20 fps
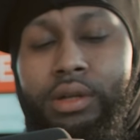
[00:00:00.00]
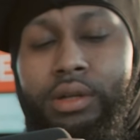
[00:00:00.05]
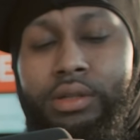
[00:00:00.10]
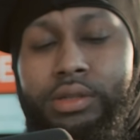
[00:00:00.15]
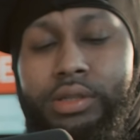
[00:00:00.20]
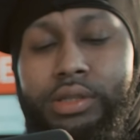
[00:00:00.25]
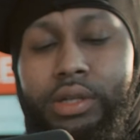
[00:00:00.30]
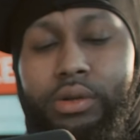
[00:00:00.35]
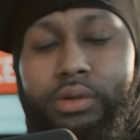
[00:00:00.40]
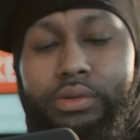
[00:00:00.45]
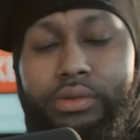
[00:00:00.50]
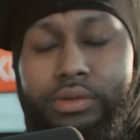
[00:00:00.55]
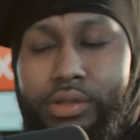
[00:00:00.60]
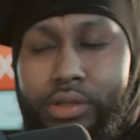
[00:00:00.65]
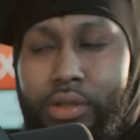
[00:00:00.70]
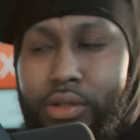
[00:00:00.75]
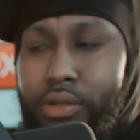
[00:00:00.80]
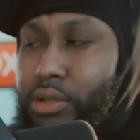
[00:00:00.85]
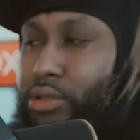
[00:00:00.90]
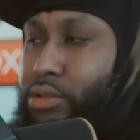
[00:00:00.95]
So
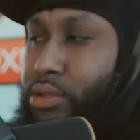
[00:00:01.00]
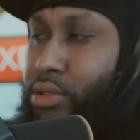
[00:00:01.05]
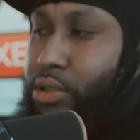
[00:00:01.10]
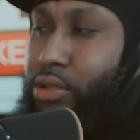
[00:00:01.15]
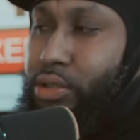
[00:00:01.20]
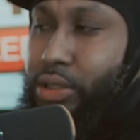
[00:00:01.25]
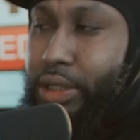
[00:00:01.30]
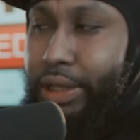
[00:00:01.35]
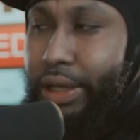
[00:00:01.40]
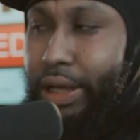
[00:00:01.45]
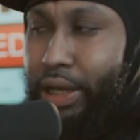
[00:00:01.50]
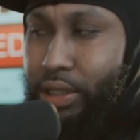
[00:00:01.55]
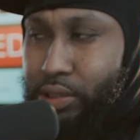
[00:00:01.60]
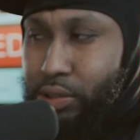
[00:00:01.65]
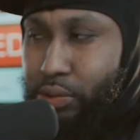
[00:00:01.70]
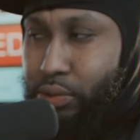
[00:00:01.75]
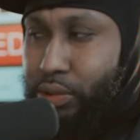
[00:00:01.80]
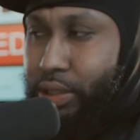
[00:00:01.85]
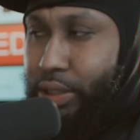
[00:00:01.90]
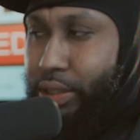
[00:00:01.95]
so you so you say you got
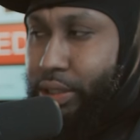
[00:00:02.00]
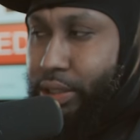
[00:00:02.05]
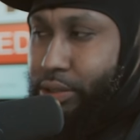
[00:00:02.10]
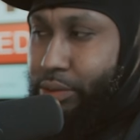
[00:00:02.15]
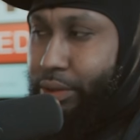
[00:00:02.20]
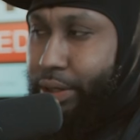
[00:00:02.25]
two kids,